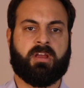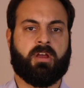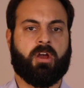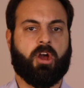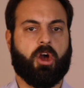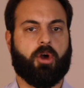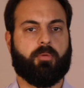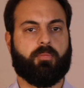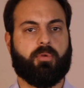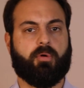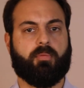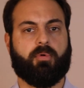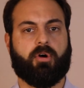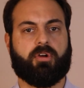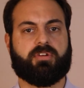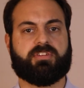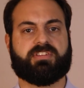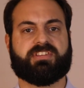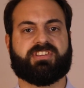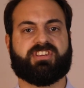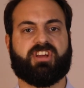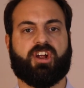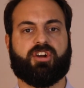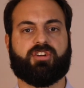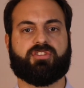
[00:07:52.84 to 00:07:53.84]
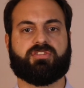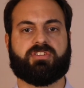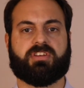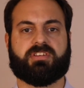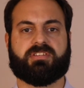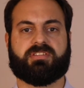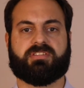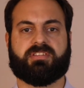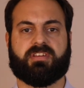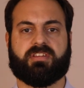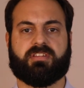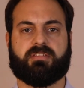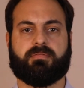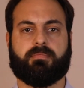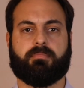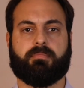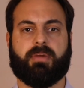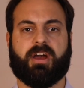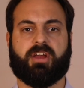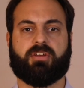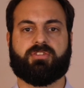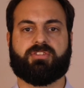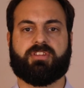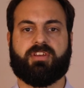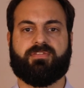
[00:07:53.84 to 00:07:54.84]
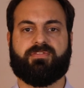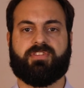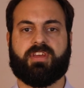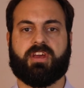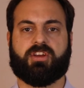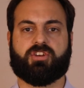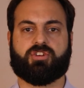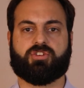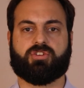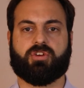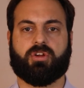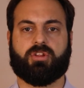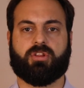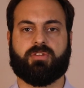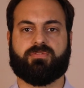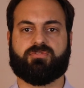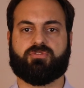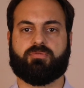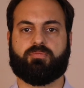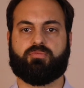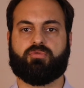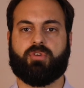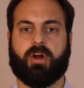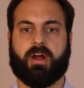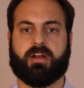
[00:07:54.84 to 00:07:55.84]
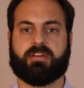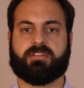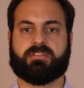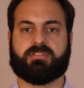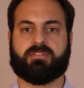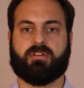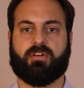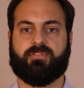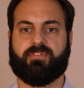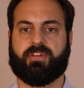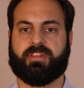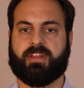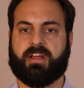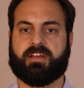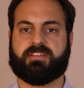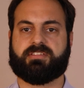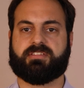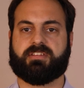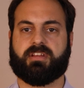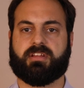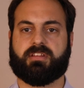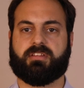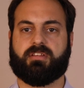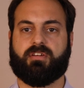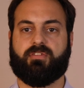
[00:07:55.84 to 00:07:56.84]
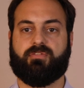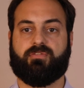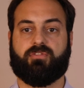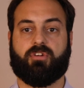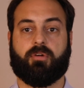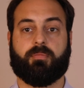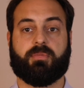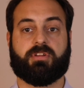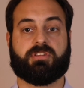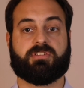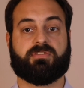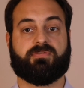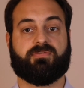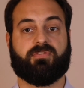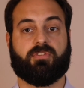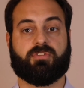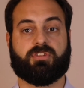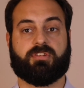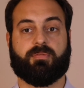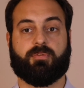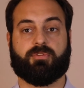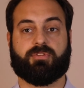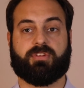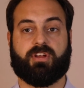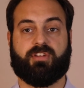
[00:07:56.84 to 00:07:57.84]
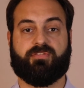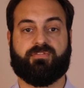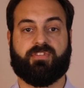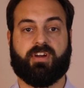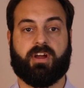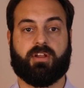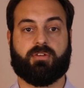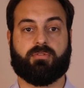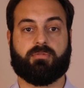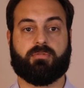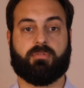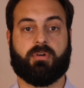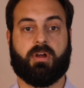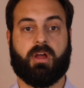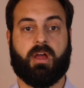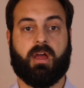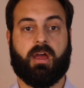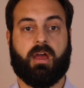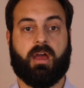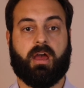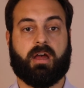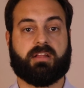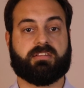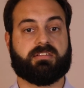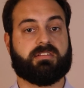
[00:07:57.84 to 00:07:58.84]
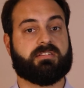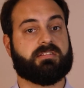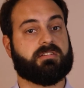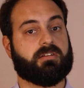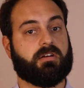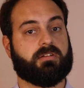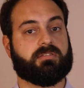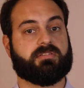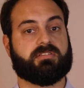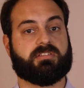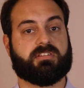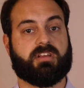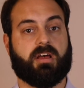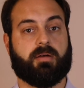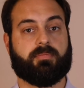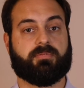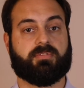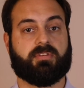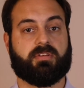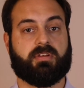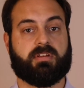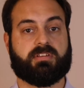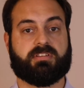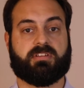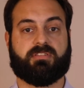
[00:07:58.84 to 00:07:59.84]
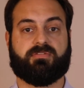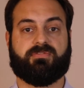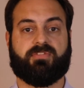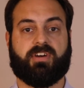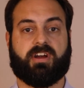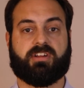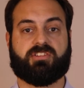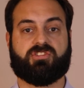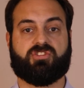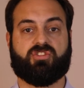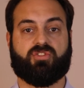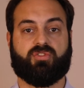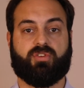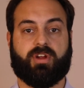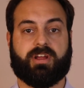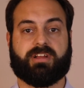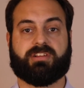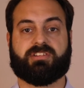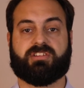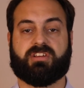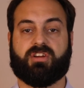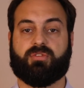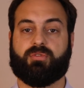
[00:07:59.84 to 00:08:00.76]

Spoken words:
A bubble is characterized by a deviation of the price of an asset from its fundamental value, and this concept is in fact directly